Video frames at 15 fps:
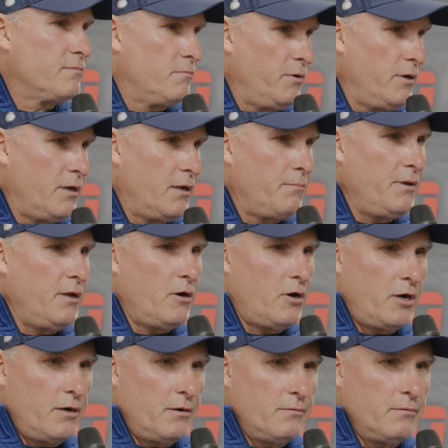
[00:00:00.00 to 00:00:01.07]
We got to be
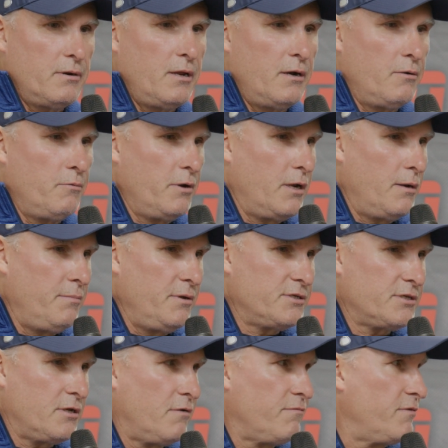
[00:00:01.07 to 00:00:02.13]
hard. We got to be
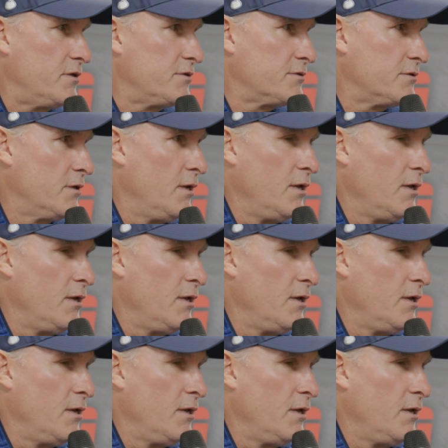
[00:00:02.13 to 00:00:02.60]
selfless.